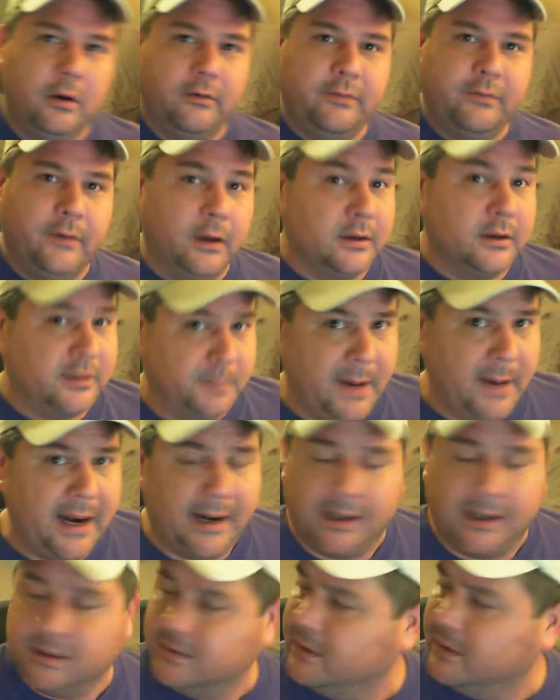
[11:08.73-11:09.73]
of
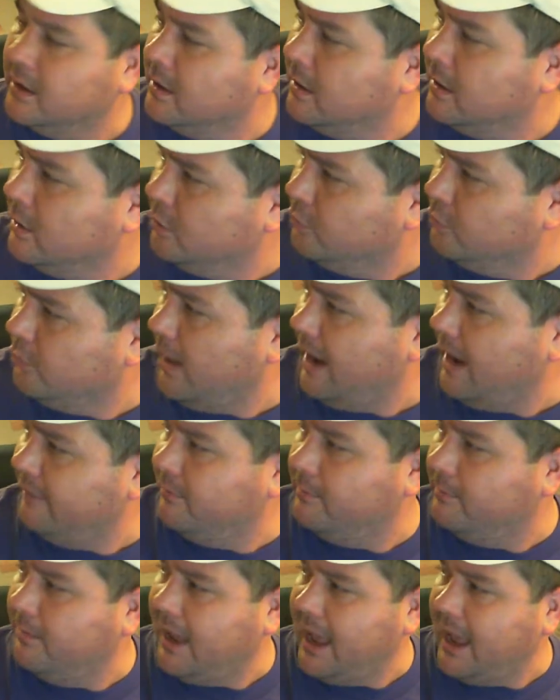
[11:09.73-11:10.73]
Hispanics
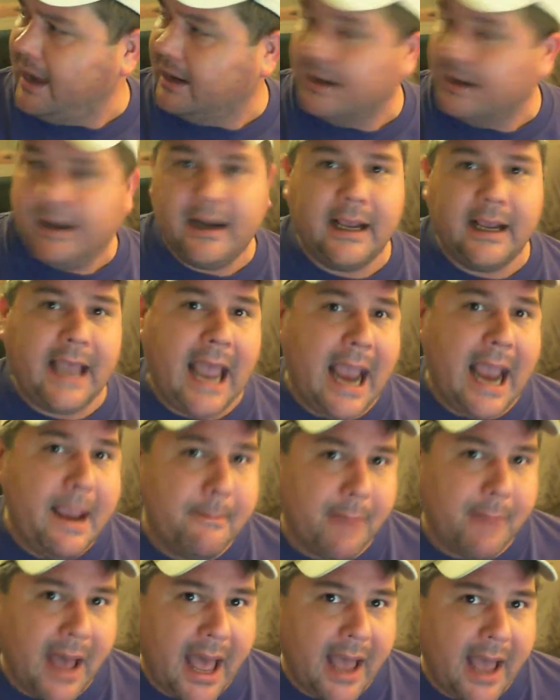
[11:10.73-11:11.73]
driving back, and then they
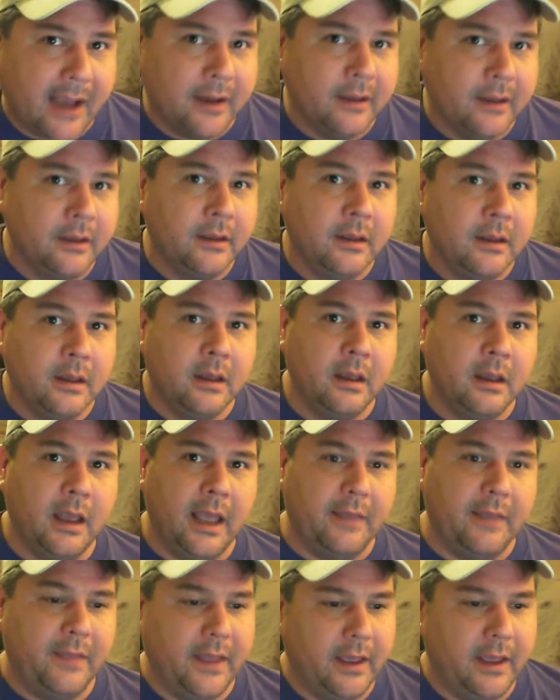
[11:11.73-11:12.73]
came back,
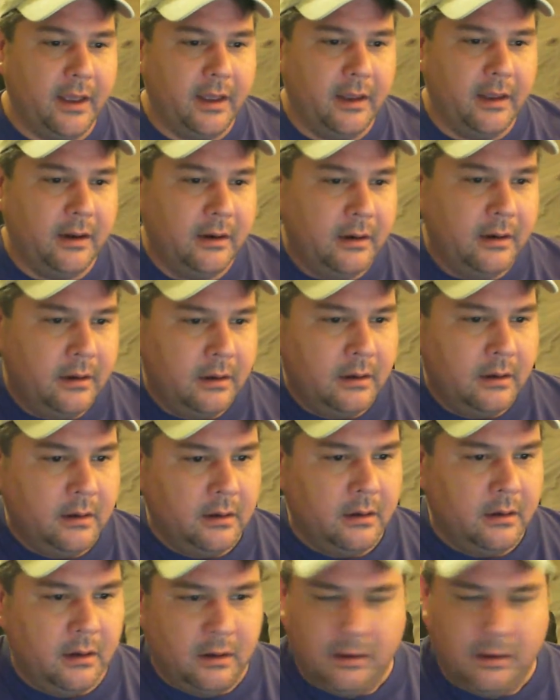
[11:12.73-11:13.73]
and then
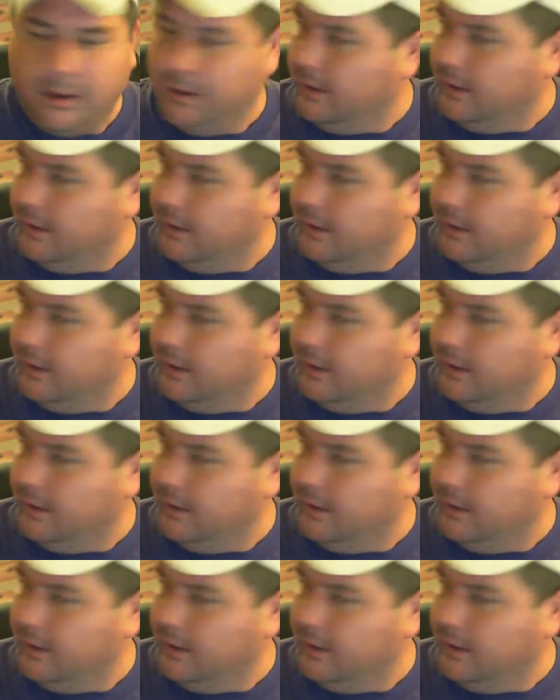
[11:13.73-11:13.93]
they